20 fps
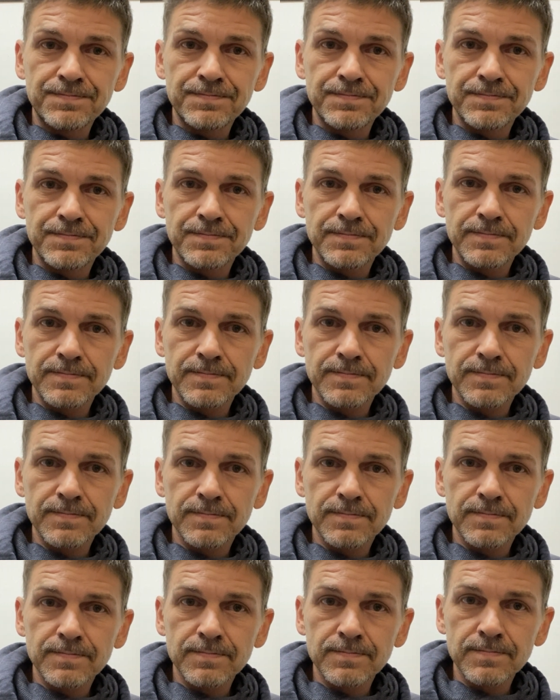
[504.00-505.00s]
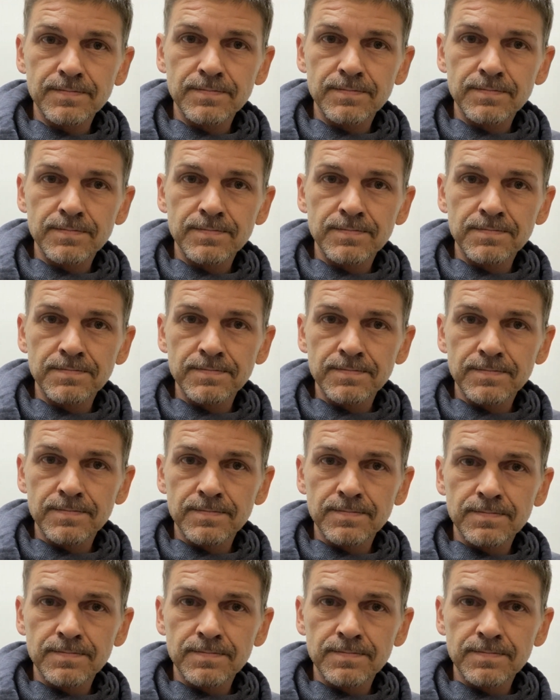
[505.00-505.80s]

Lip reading: (silence)